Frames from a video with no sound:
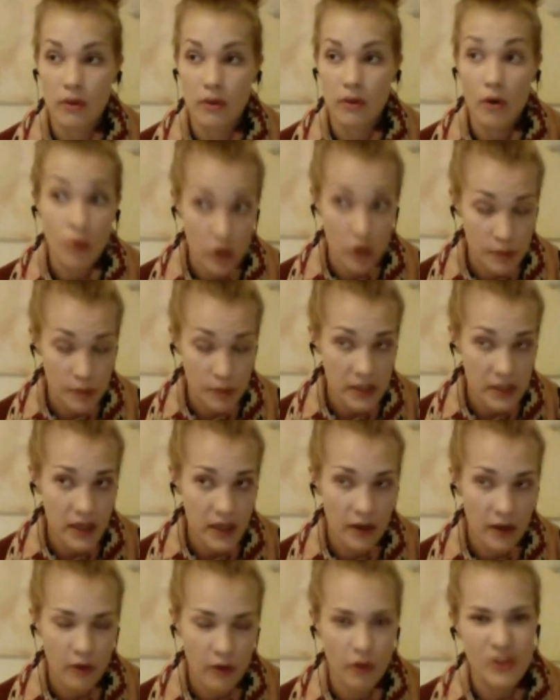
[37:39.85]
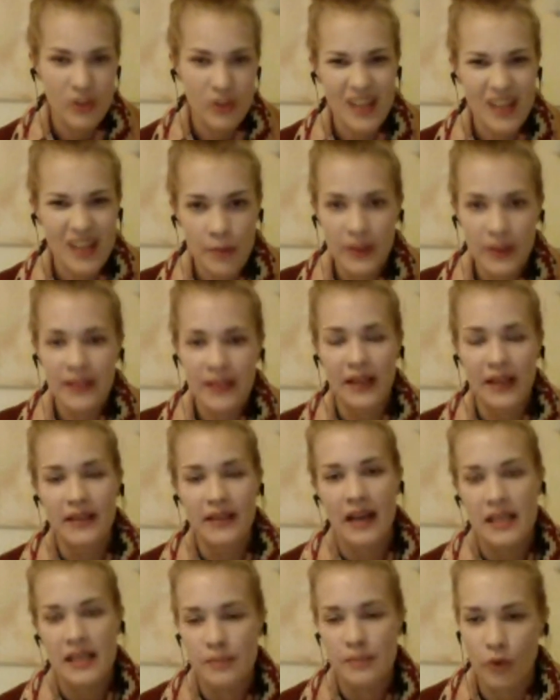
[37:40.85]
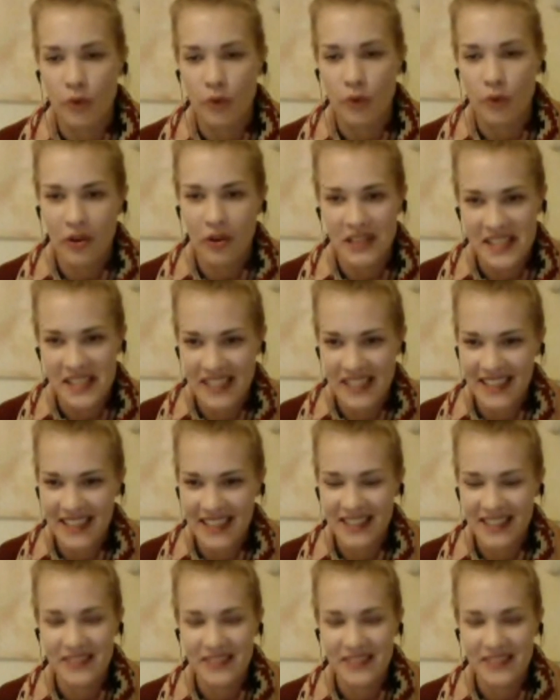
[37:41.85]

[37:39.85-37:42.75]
hospice care, or something that has more holistic